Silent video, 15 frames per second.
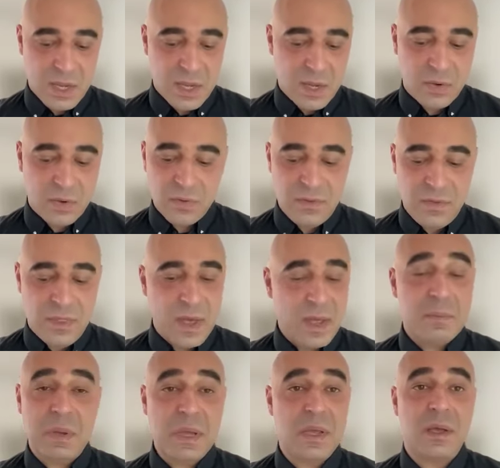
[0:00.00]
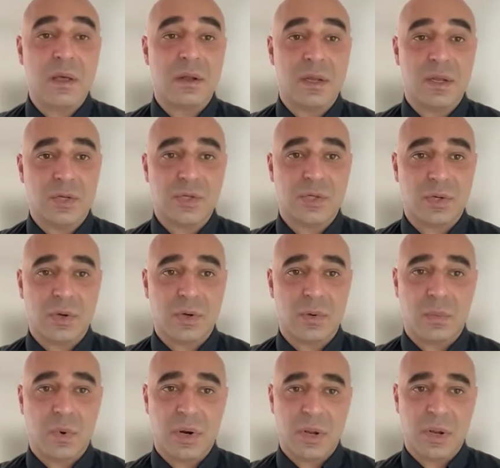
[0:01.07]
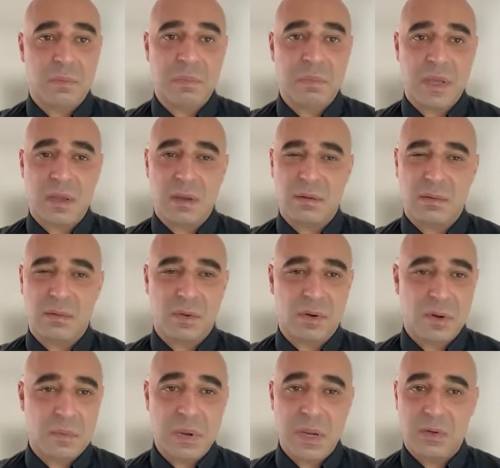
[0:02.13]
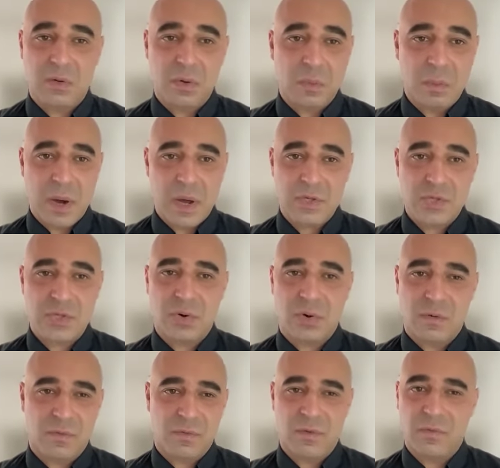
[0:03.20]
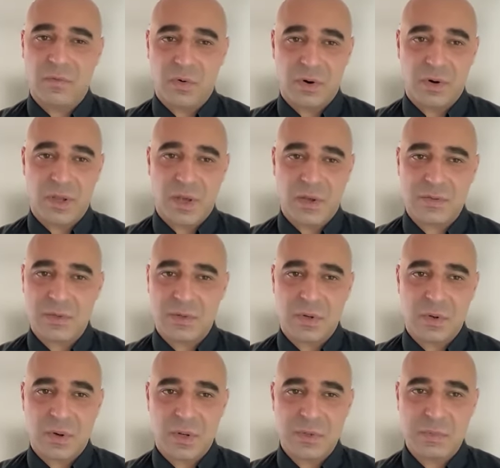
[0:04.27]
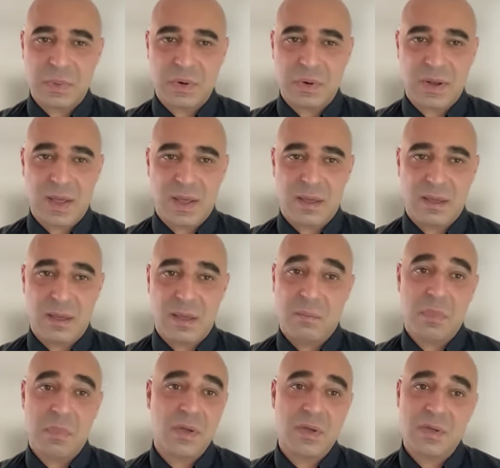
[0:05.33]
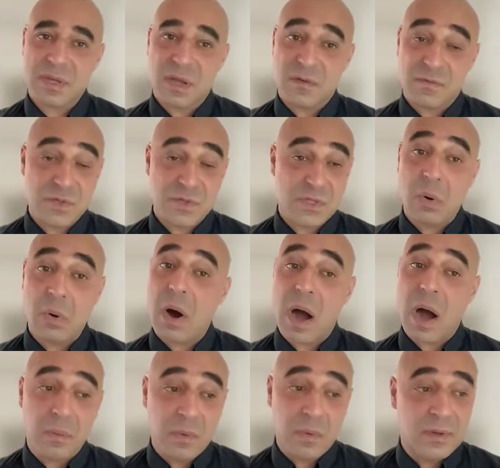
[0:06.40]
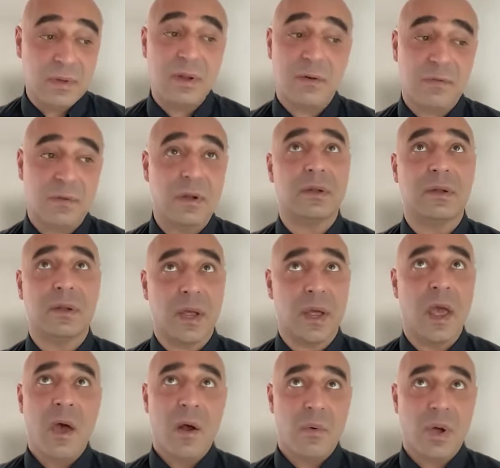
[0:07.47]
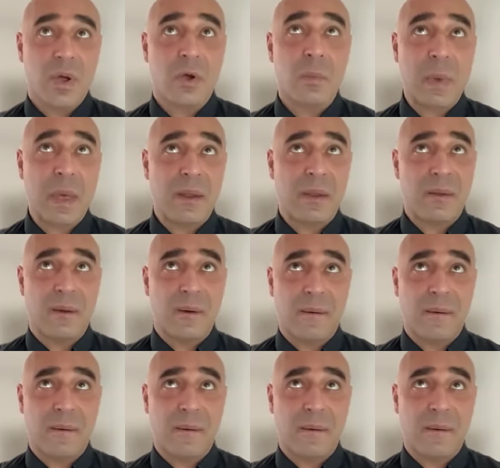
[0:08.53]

could that be an issue? Could it be too much, over 4,000 units per day? Because if so, I would definitely recommend